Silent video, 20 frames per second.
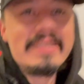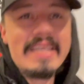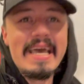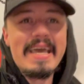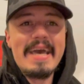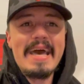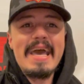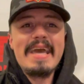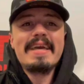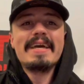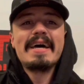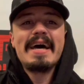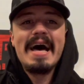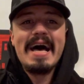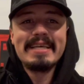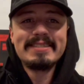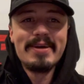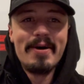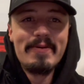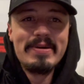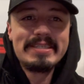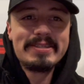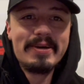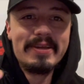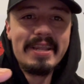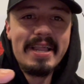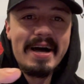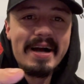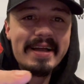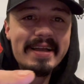day. Hey, as always,
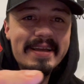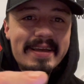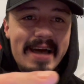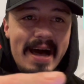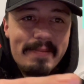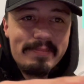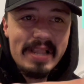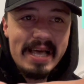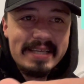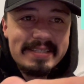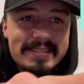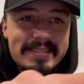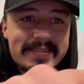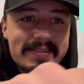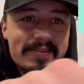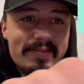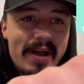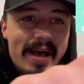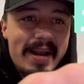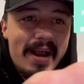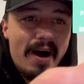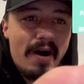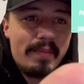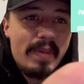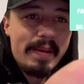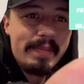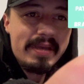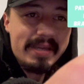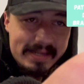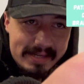good luck. God bless. Grind on,
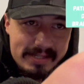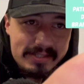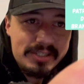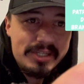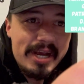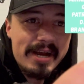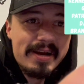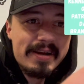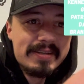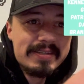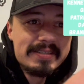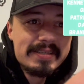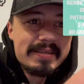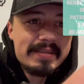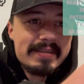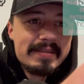baby. Cheers.